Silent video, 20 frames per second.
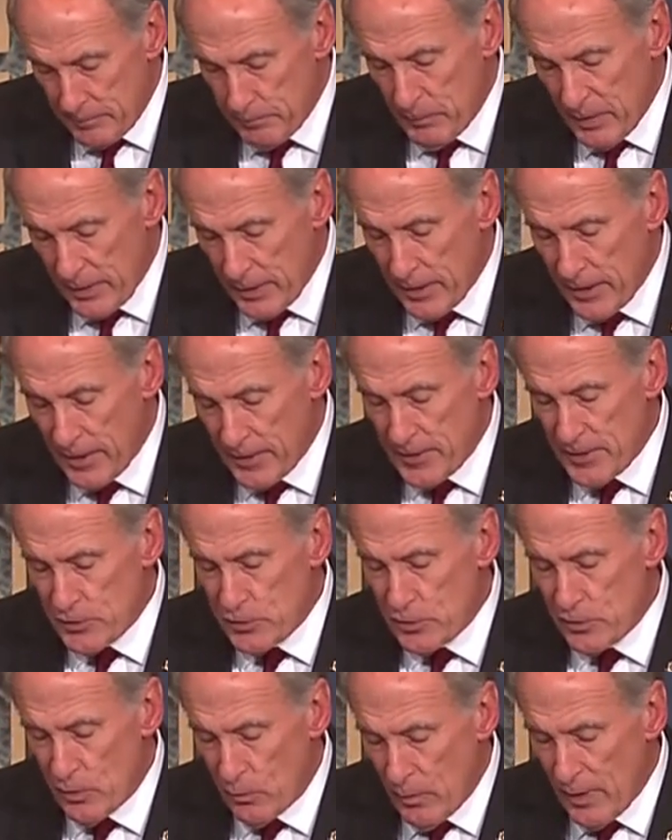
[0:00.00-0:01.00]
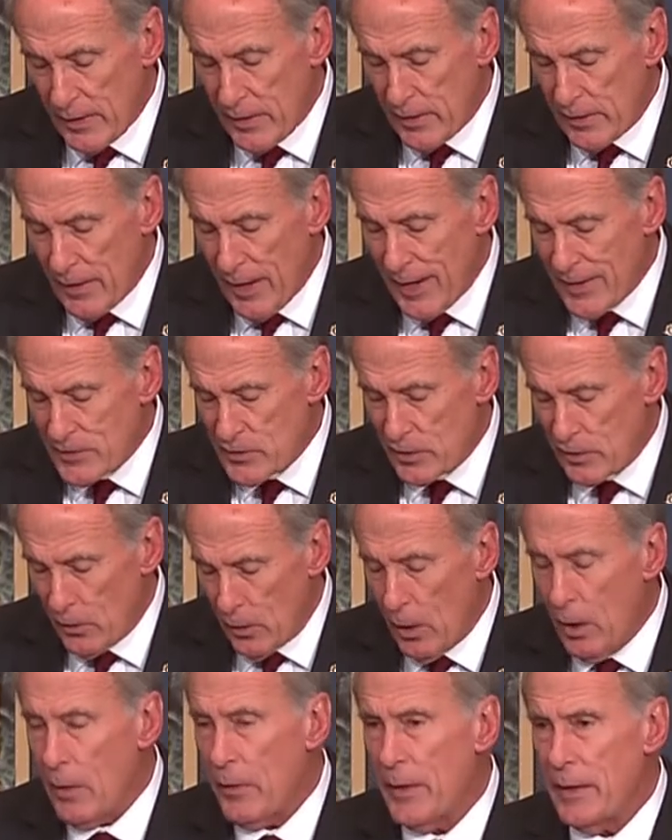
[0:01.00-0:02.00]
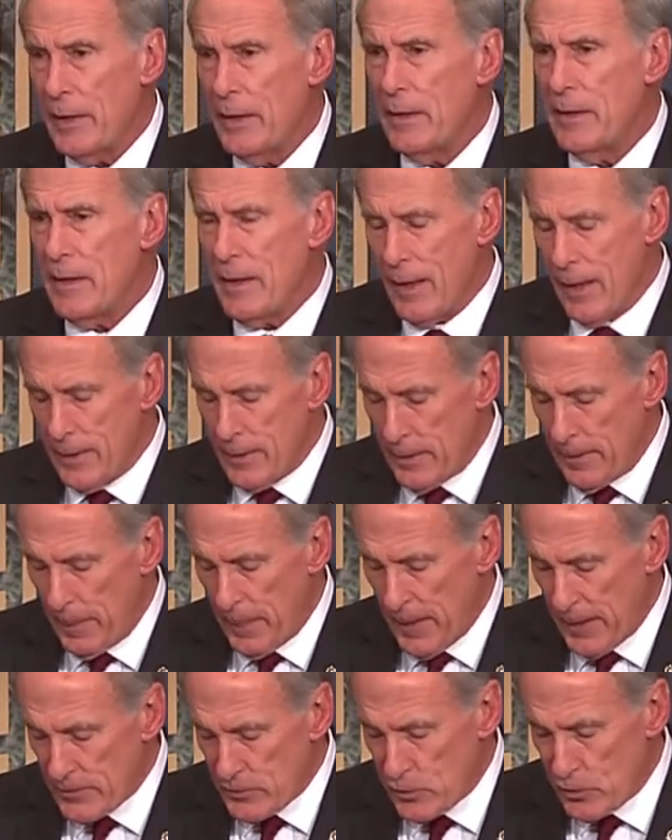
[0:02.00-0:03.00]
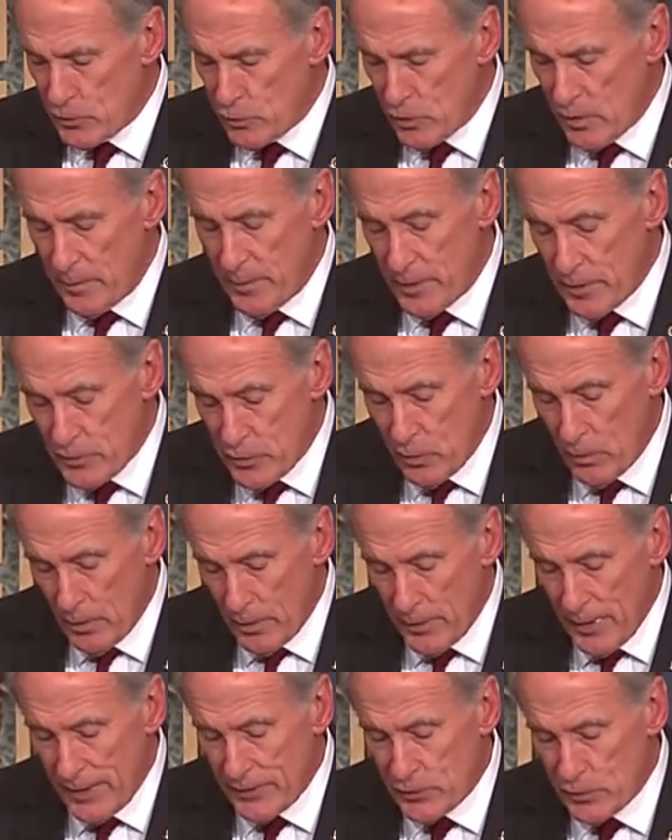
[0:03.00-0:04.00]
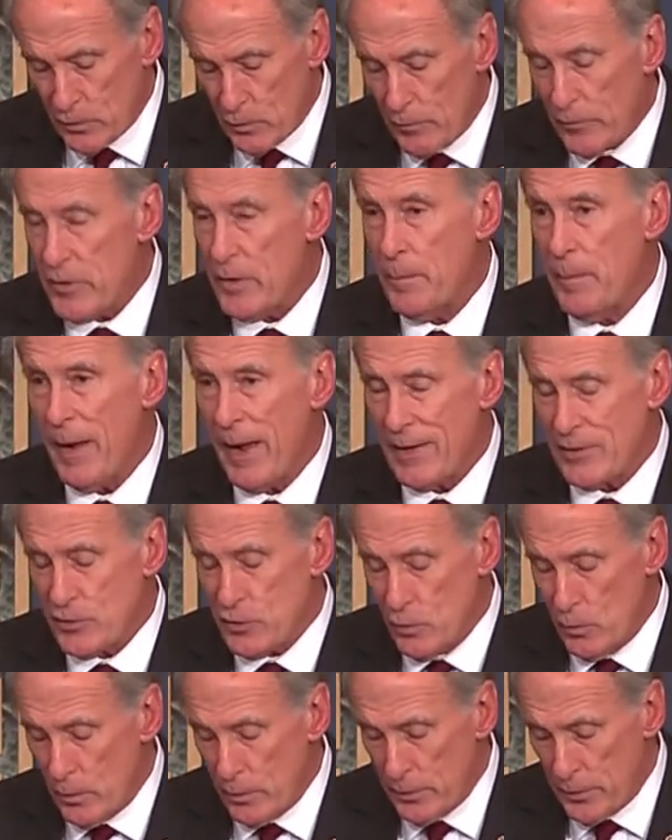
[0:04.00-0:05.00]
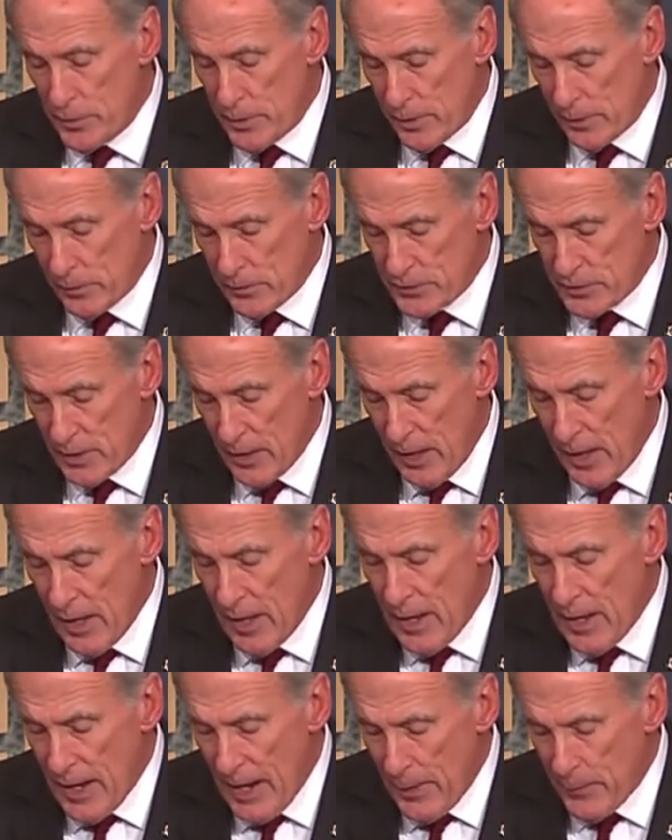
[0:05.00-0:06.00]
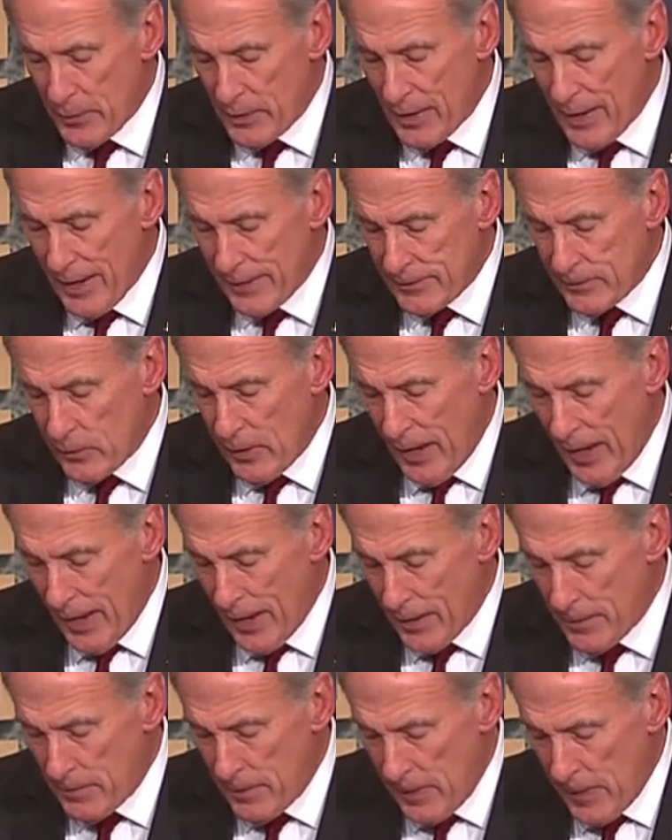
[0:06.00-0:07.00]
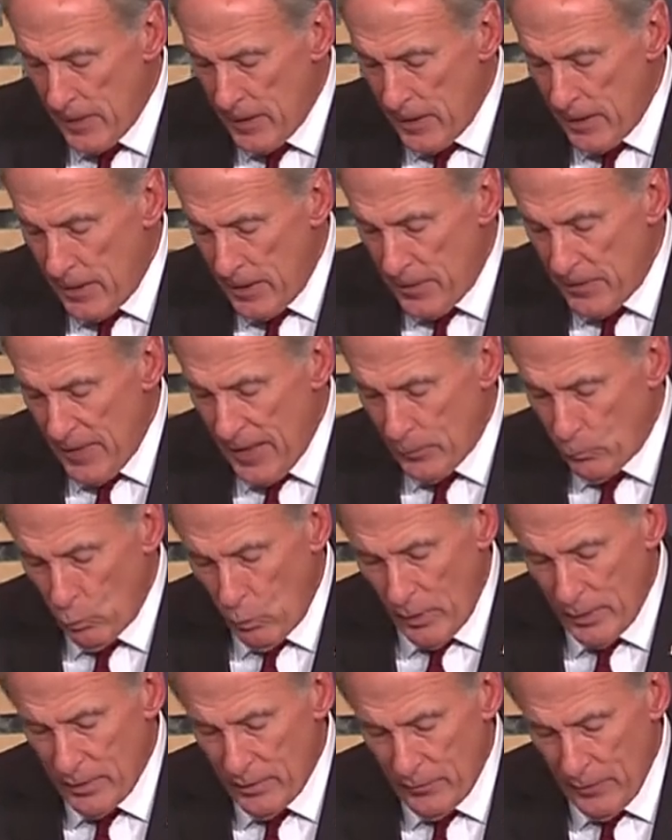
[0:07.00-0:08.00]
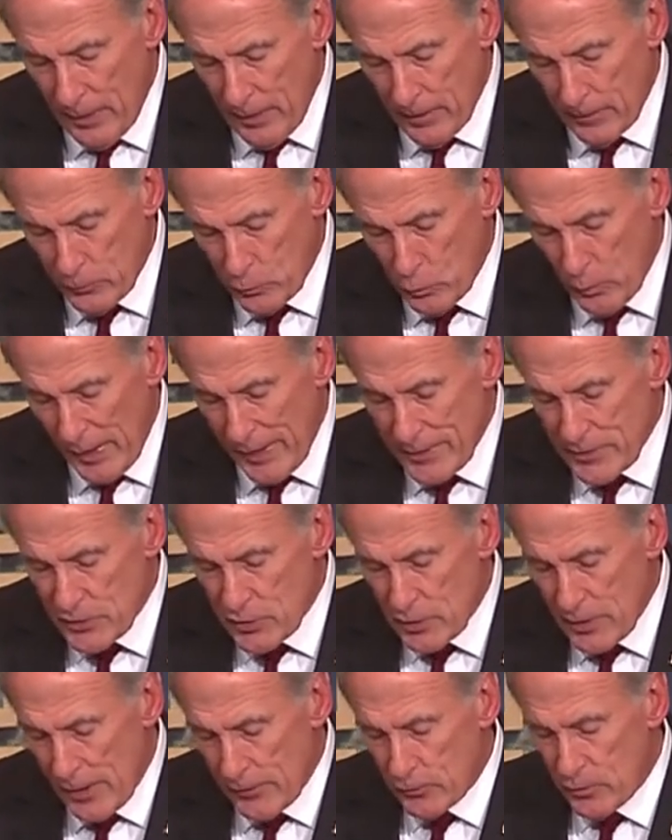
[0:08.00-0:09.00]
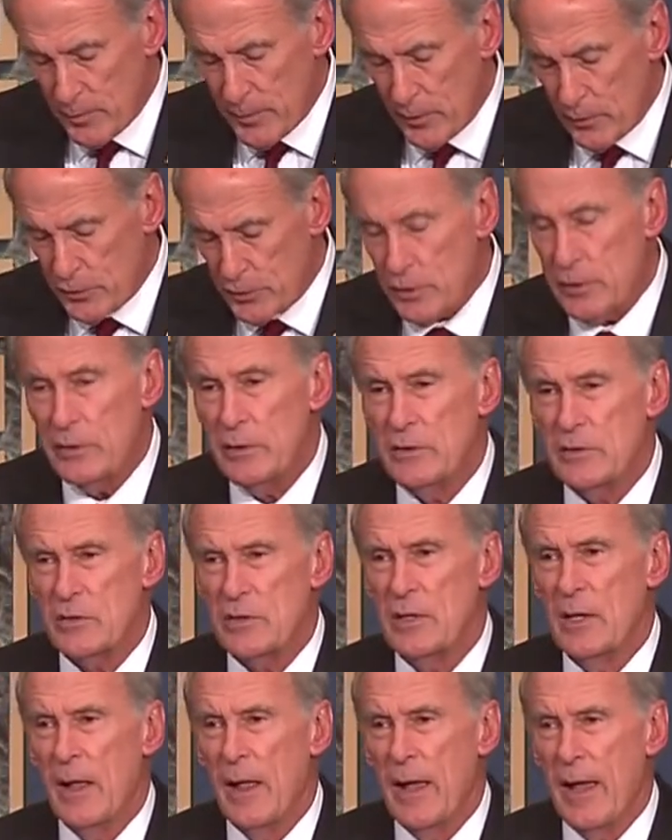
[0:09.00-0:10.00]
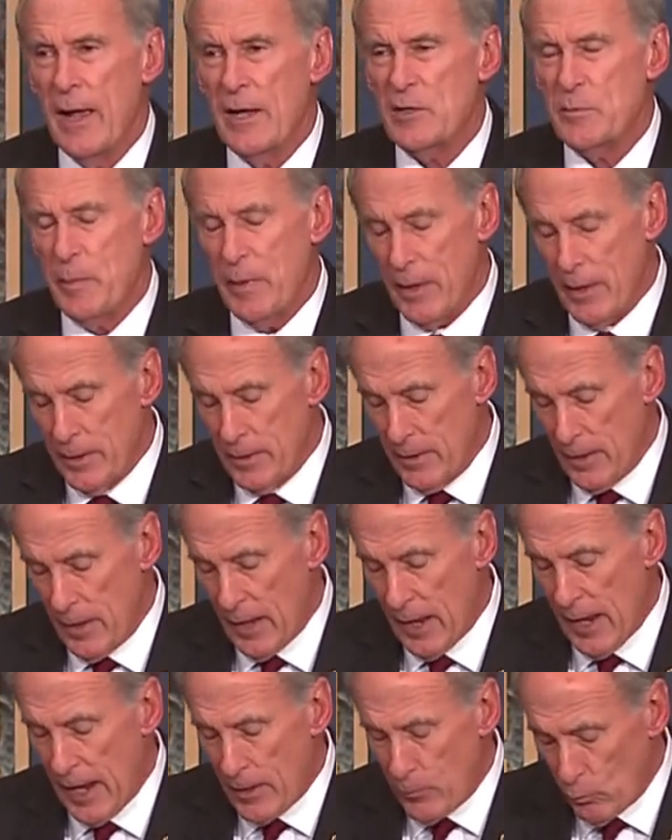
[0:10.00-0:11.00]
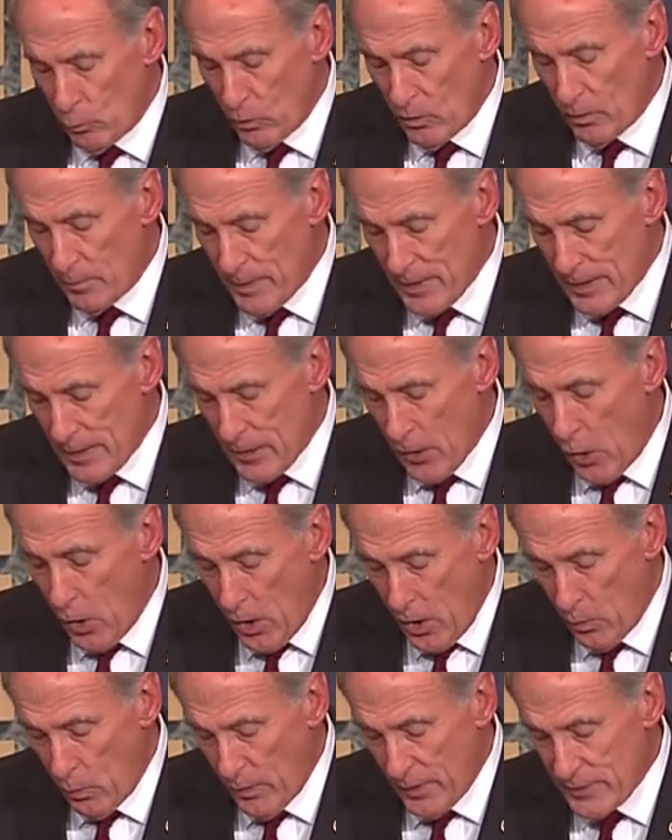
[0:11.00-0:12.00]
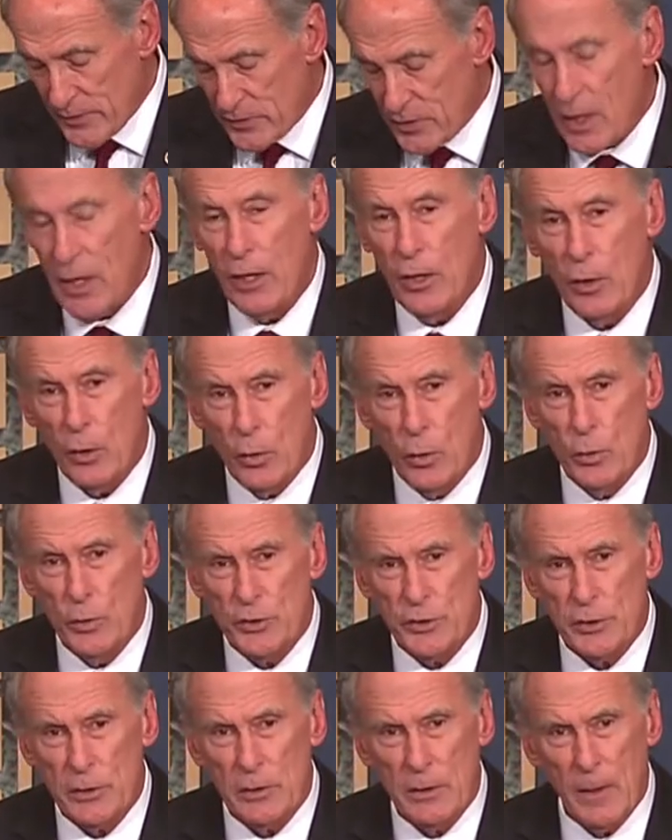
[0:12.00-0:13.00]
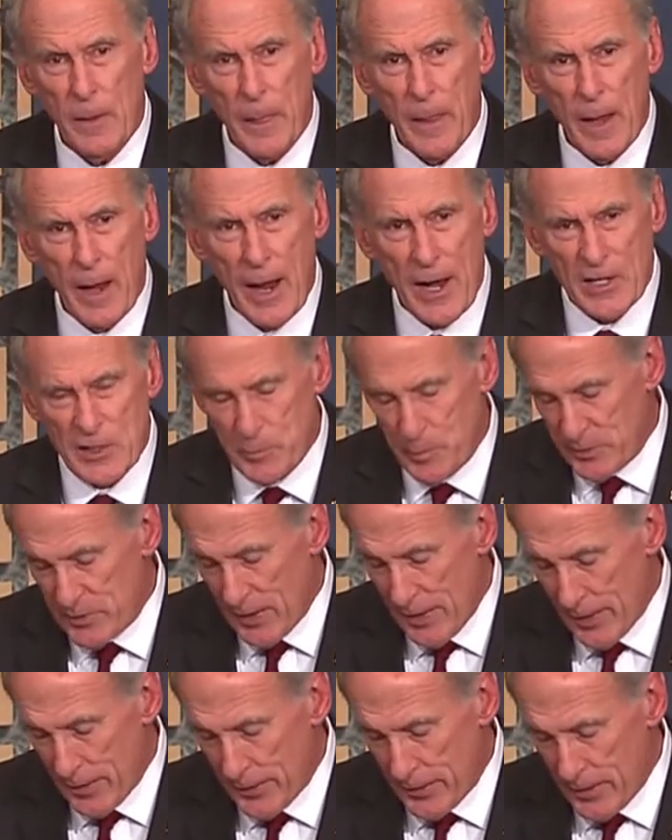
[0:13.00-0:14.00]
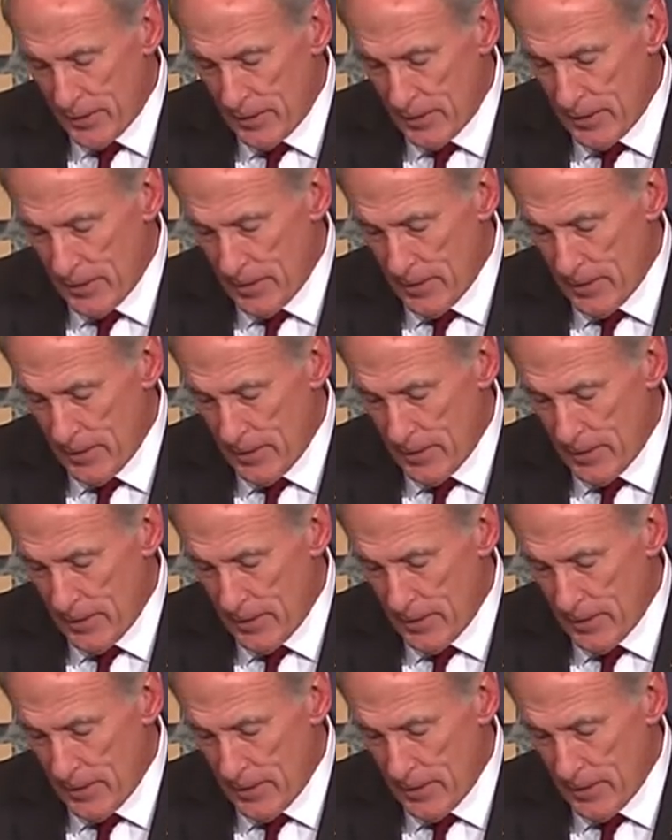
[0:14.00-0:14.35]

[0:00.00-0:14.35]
But in addition to recognizing all that Indiana has contributed to our nation over the past 200 years, I would like to add that one of our greatest contributions has been and will be always Hoosier hospitality.